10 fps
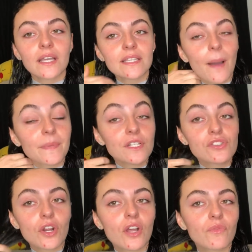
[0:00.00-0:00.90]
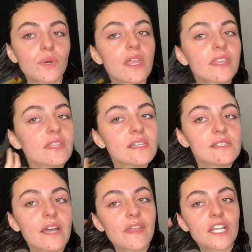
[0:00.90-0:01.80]
I'm going to start off with this
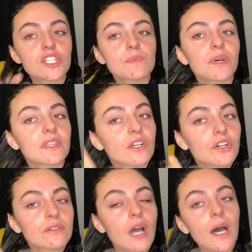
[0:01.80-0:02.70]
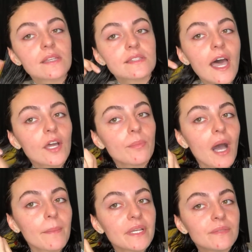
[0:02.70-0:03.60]
side that I just put the Style
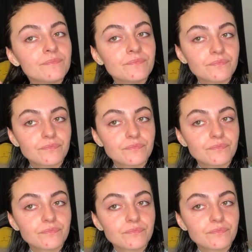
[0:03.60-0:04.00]
Bomb in,